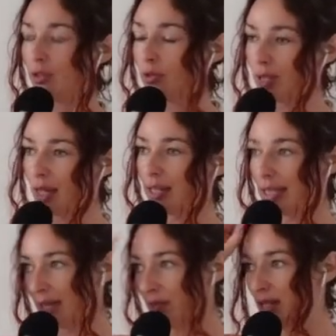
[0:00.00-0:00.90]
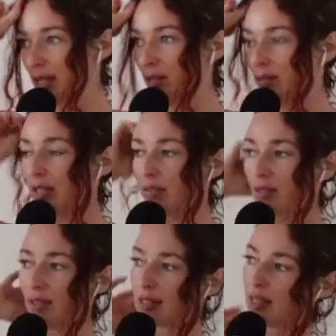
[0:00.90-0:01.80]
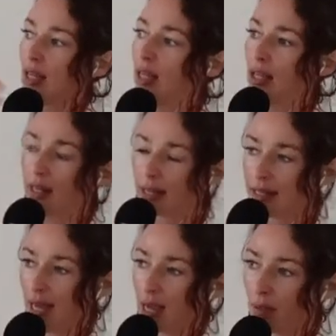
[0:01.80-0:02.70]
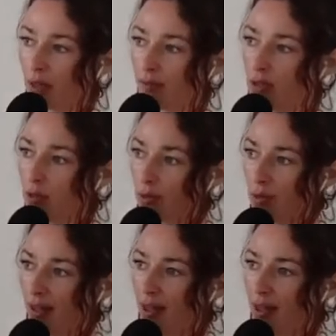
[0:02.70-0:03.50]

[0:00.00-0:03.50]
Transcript: Do not, like, give yourself, even if it's like a timer, if you